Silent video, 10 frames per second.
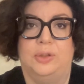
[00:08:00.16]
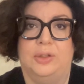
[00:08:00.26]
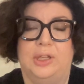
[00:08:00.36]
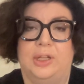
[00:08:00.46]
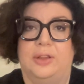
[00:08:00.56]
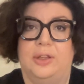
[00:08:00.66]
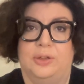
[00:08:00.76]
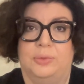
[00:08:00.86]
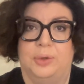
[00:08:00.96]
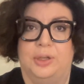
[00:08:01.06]
looking at the
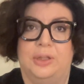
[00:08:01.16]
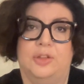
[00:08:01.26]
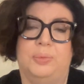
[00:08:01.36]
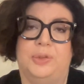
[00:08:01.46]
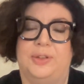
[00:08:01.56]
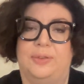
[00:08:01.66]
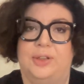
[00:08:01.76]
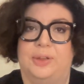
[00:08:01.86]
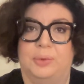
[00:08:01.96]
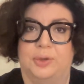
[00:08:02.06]
artwork in the
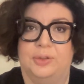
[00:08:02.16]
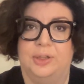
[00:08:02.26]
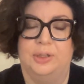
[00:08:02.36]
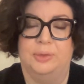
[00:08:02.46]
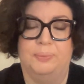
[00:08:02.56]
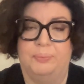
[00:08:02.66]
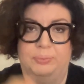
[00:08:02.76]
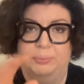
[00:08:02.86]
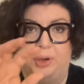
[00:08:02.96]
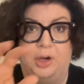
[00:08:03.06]
specific work
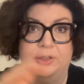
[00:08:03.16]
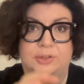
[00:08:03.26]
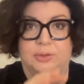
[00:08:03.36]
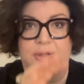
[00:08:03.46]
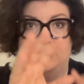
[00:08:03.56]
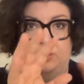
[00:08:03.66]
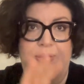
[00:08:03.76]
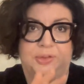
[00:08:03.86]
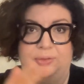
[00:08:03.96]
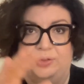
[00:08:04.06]
parts or in the
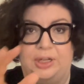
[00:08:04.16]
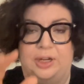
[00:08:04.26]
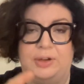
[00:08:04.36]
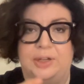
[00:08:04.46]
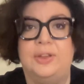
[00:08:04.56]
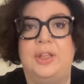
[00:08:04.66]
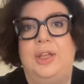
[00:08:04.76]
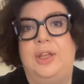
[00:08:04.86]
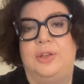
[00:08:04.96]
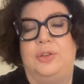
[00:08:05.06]
specific areas
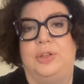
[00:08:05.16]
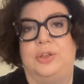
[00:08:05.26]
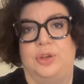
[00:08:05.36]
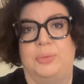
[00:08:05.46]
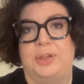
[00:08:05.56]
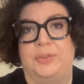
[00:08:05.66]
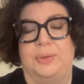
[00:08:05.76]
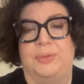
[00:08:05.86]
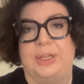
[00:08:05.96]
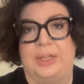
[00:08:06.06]
to determine if
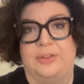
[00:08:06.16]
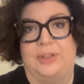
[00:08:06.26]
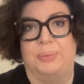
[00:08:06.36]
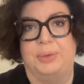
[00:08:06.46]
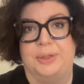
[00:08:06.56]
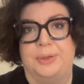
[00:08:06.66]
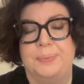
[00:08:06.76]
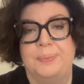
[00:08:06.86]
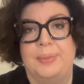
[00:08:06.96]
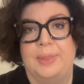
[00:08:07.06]
something has happened.
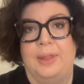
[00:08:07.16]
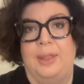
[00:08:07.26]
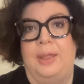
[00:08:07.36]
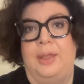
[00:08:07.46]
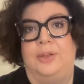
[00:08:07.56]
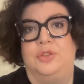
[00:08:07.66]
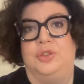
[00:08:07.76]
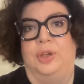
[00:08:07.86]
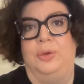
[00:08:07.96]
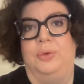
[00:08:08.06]

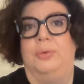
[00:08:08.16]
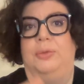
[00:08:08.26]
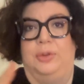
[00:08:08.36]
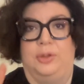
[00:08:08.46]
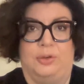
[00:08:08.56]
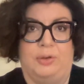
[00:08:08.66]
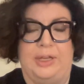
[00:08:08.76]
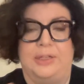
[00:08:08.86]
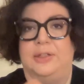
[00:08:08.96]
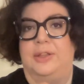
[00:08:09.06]
So the
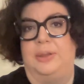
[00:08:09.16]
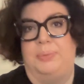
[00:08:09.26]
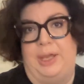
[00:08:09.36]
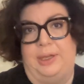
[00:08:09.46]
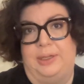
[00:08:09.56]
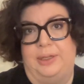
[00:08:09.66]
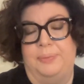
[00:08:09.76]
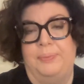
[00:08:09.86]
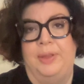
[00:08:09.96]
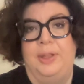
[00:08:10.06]
crate, the packing.
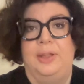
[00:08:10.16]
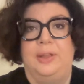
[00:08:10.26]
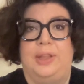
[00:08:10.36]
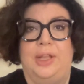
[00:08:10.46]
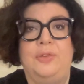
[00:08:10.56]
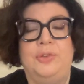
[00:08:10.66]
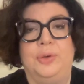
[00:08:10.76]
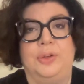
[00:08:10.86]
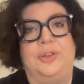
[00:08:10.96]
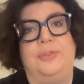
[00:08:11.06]
Then, of
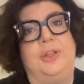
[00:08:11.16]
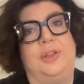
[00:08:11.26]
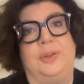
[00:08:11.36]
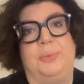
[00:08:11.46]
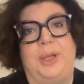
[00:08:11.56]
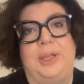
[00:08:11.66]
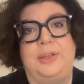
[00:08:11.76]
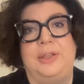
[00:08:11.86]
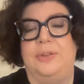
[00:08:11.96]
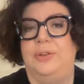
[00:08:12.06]
course, if it is a
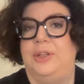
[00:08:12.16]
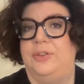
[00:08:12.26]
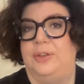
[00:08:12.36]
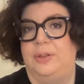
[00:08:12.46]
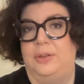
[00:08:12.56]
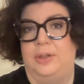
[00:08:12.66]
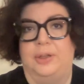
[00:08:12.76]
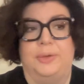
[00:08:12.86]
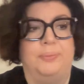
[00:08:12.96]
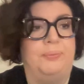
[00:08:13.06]
painting, if it is a